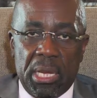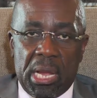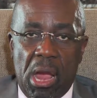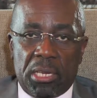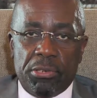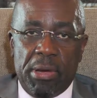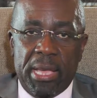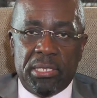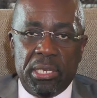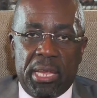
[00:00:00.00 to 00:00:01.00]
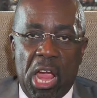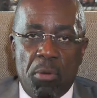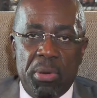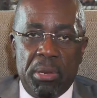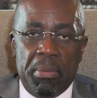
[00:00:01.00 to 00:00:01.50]
characterized in the
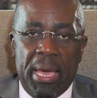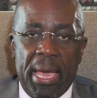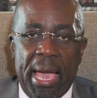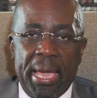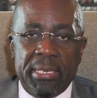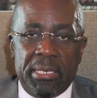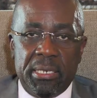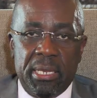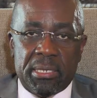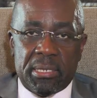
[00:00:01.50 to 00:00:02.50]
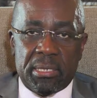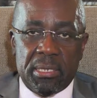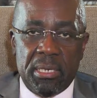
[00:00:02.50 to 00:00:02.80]
Caribbean by high indebtedness